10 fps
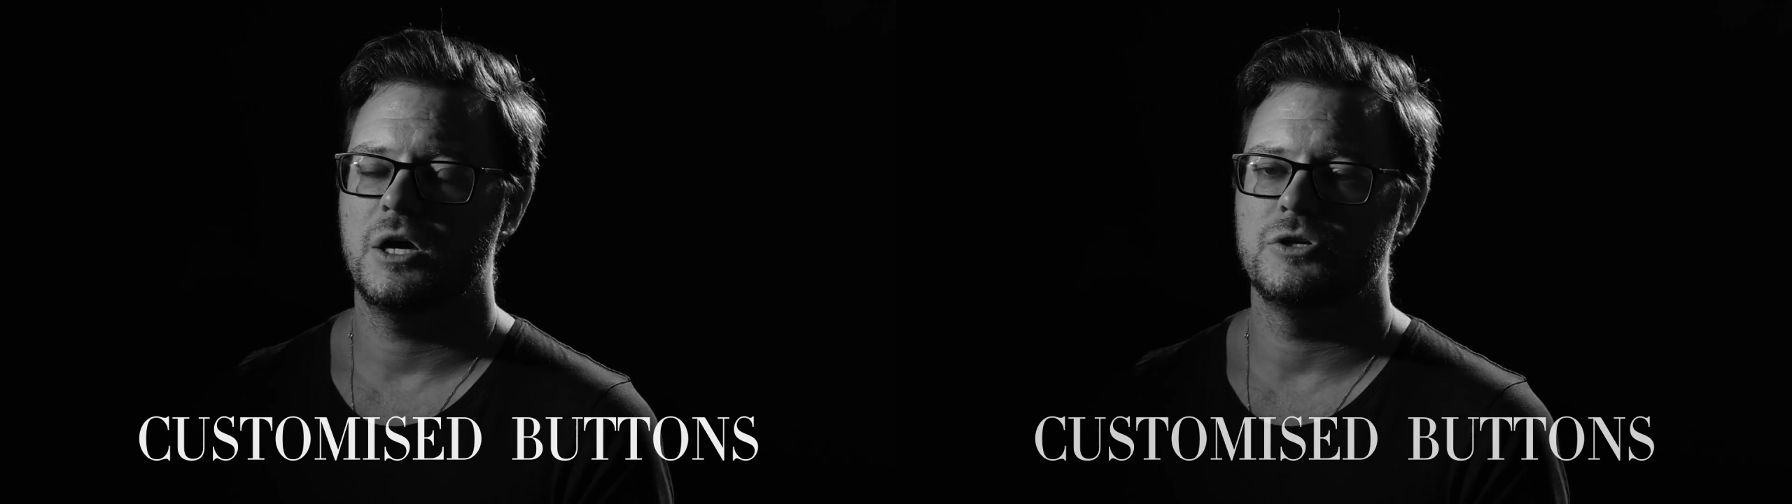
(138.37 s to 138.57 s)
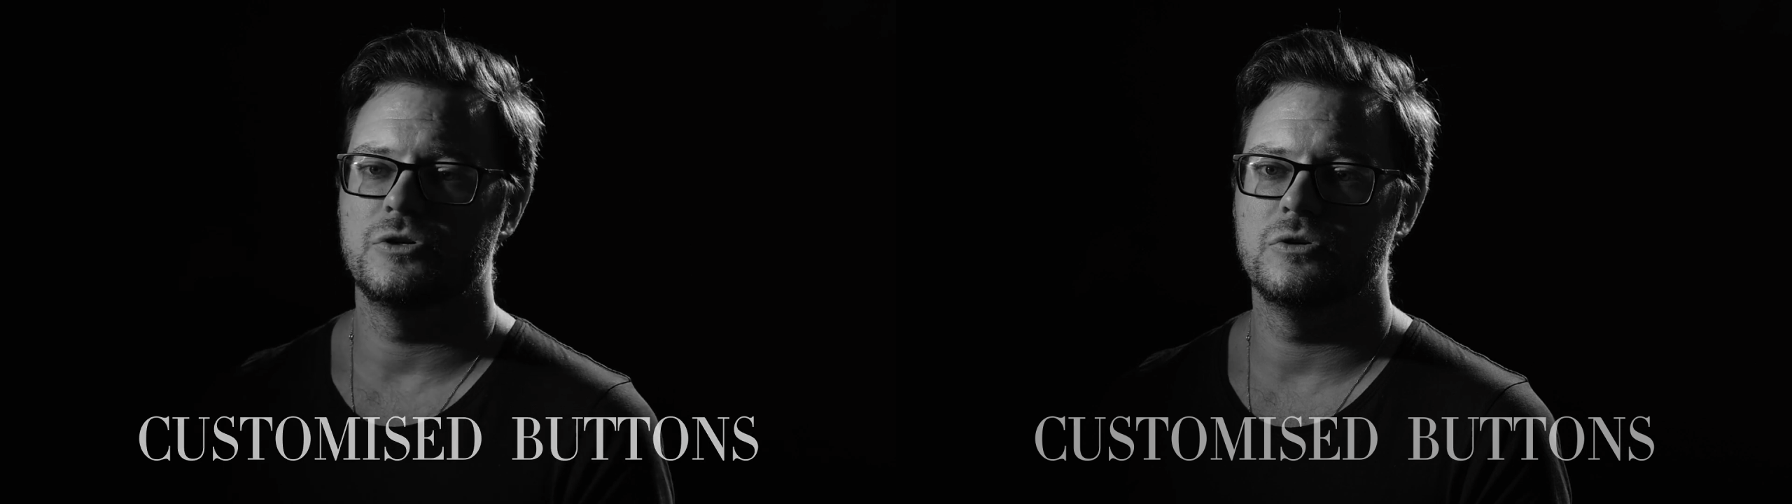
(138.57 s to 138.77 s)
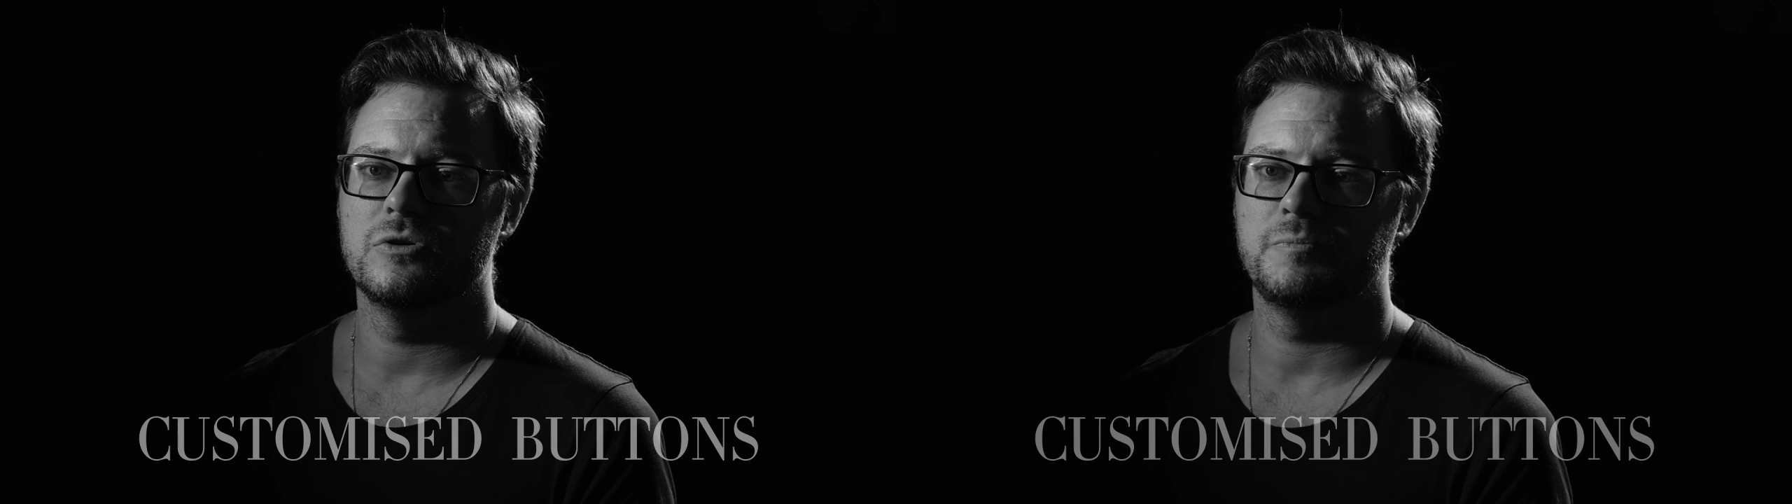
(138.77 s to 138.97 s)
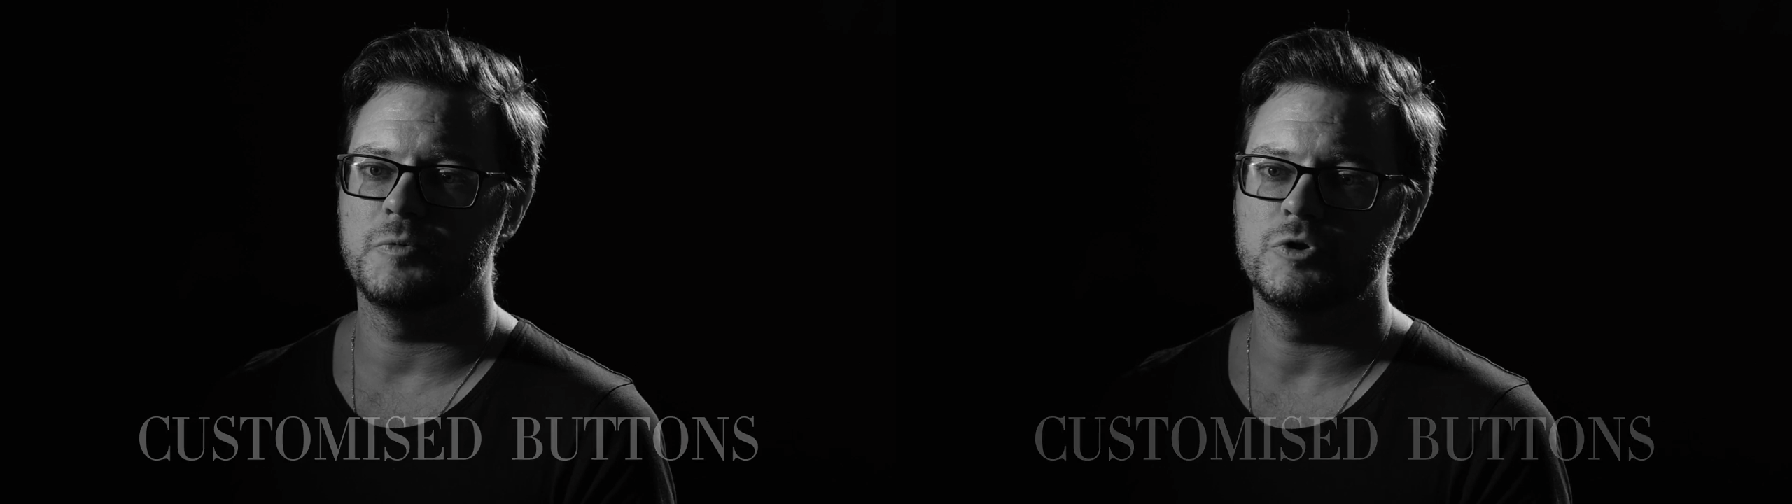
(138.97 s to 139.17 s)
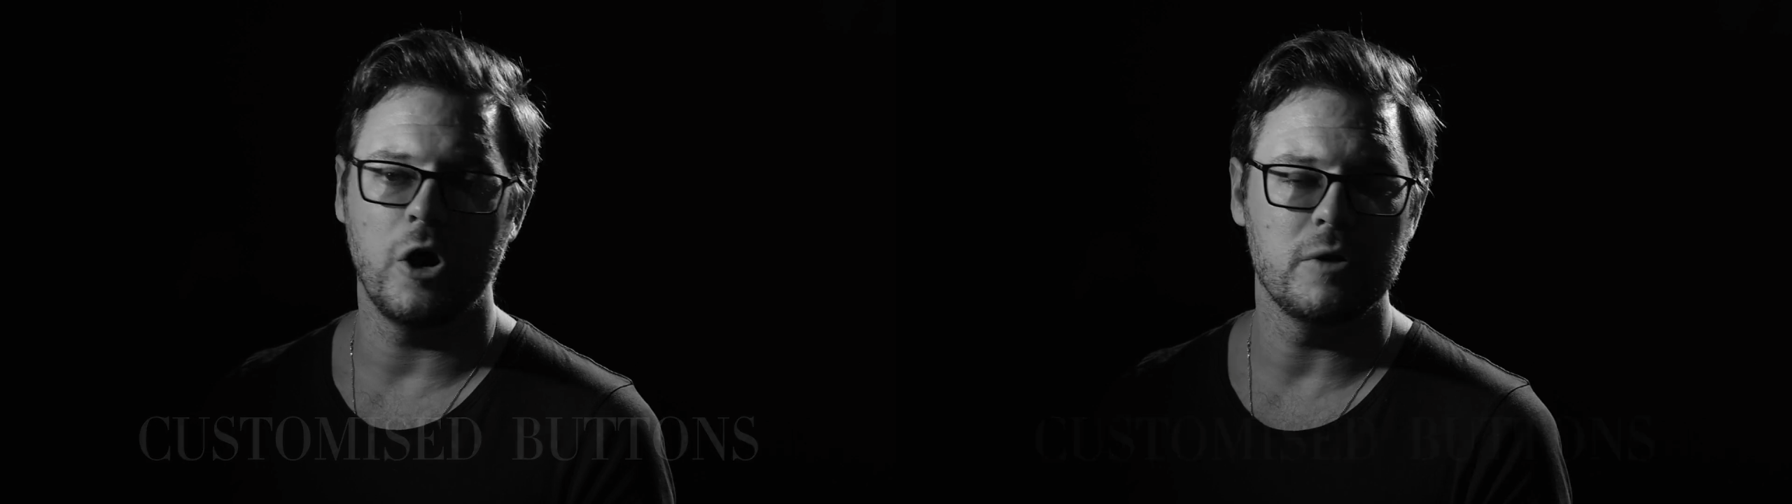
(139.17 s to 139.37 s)
You
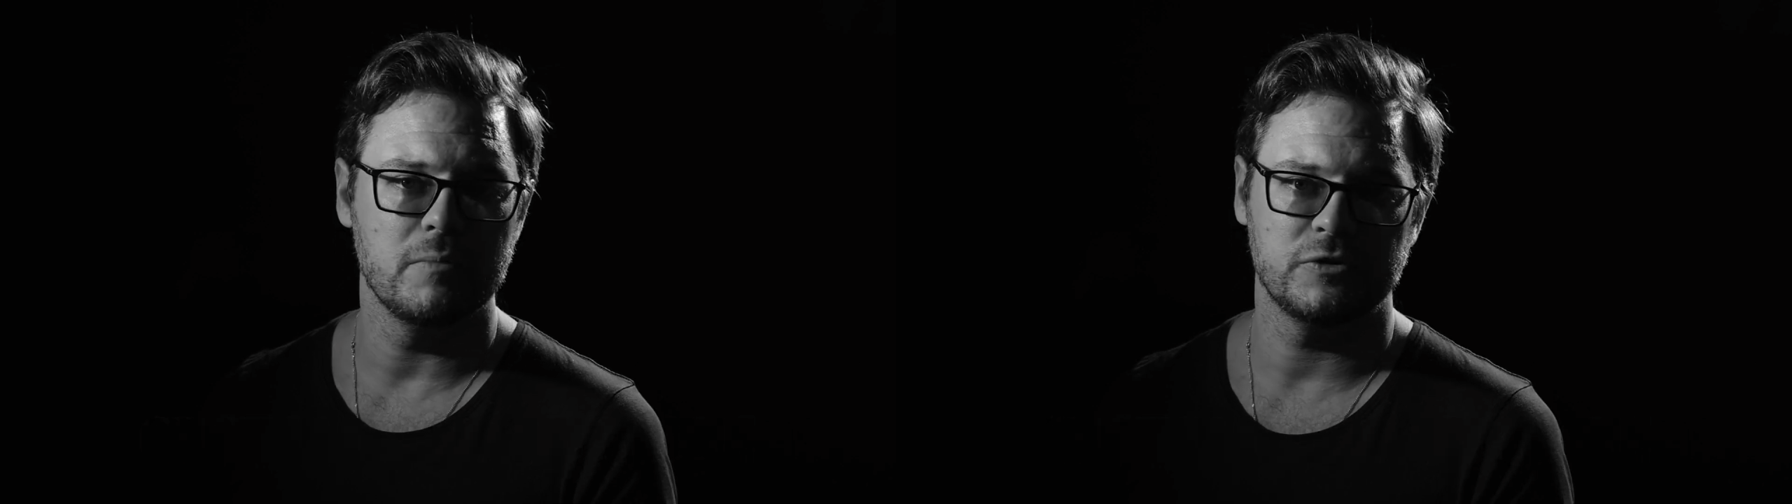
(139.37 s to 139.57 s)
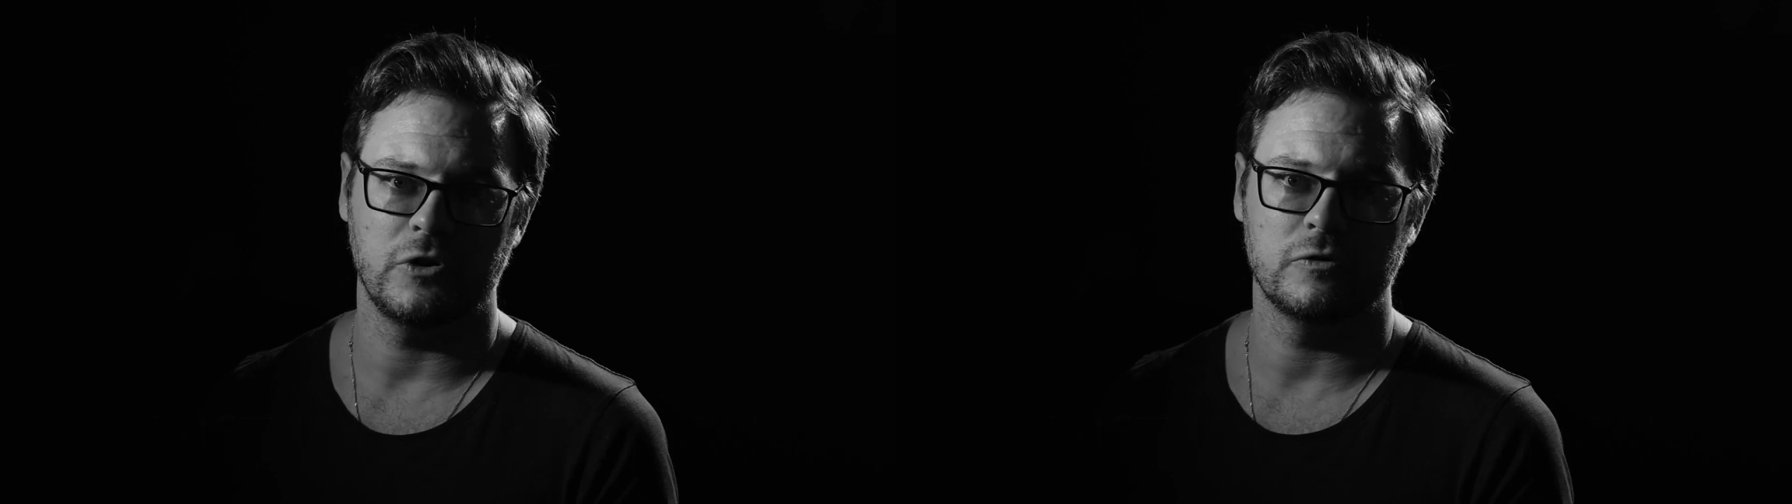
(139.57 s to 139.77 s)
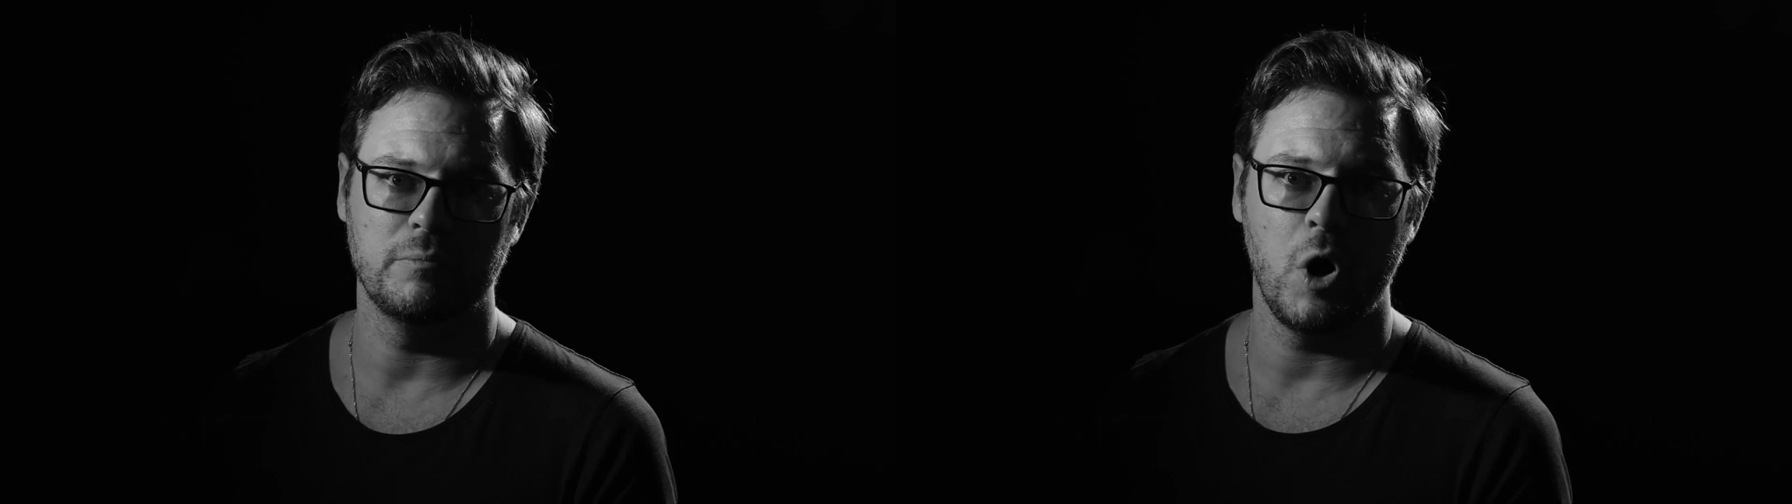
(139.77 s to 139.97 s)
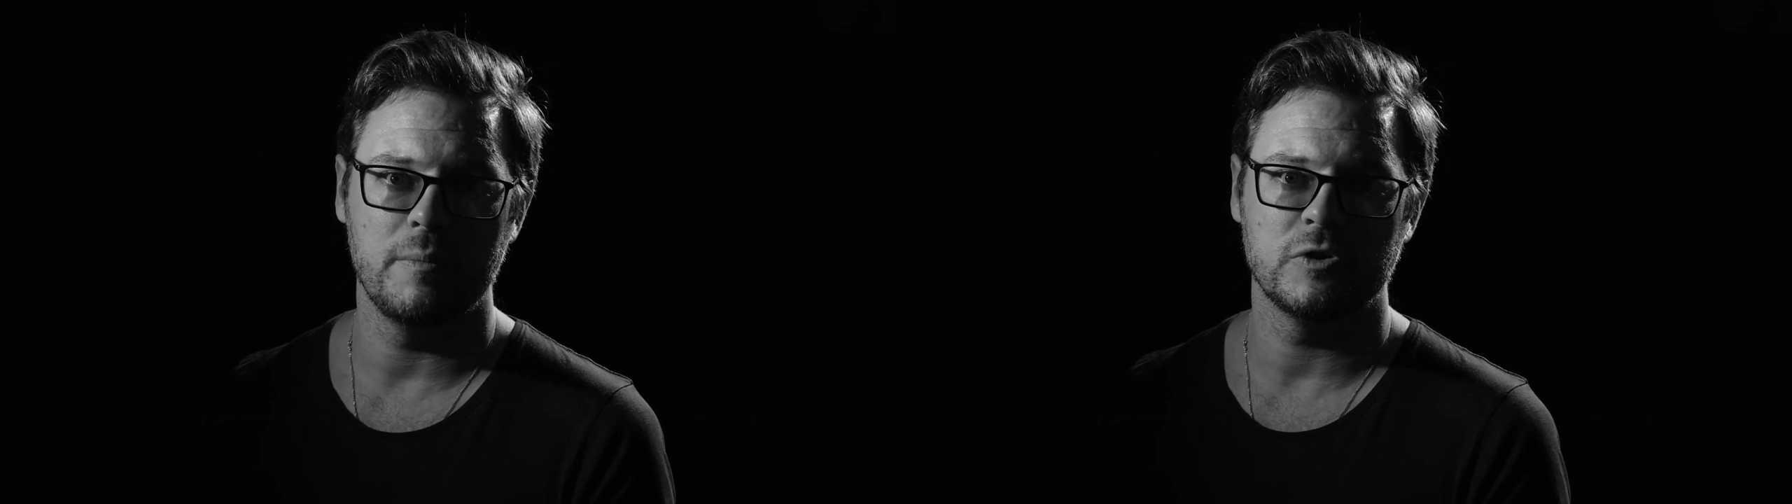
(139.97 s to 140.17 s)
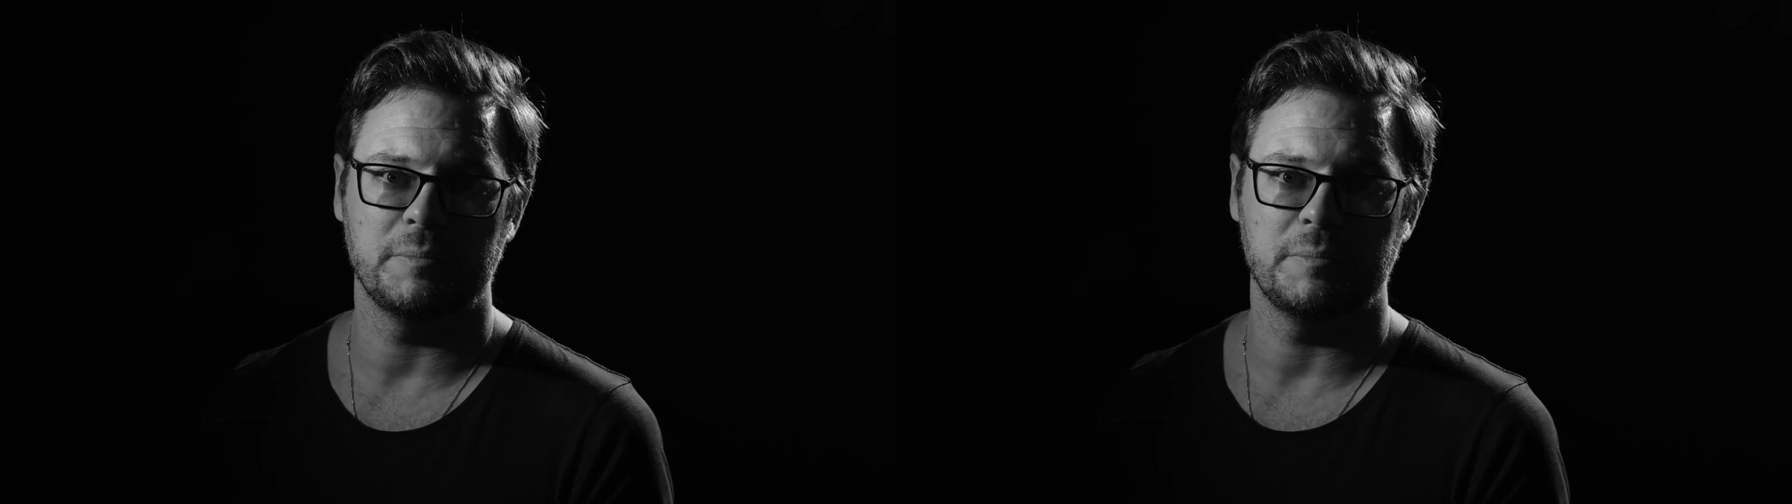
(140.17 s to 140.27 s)
don't miss those moments